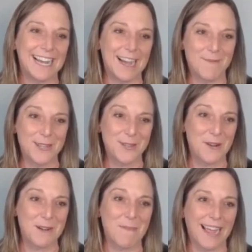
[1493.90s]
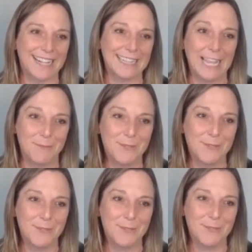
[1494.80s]
Um, it's one of my
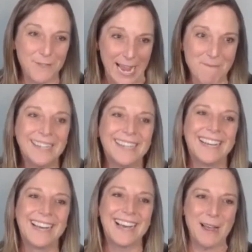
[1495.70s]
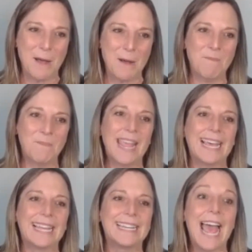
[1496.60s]
claims to fame. Um,
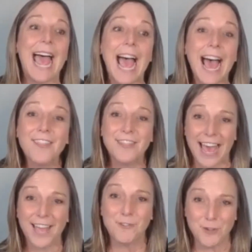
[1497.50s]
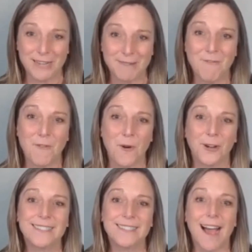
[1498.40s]
and wow. at that
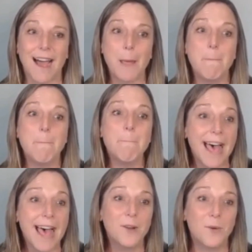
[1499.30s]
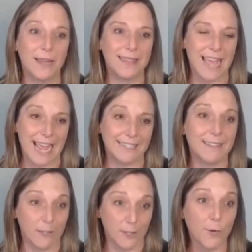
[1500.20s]
Dreamforce, I met with a
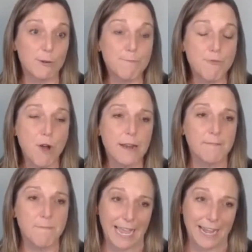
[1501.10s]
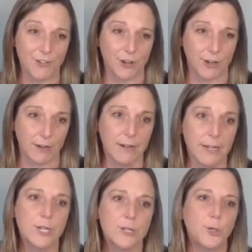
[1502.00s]
Salesforce product manager
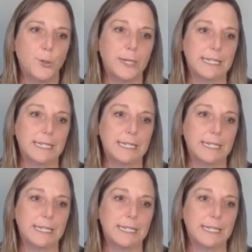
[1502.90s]
to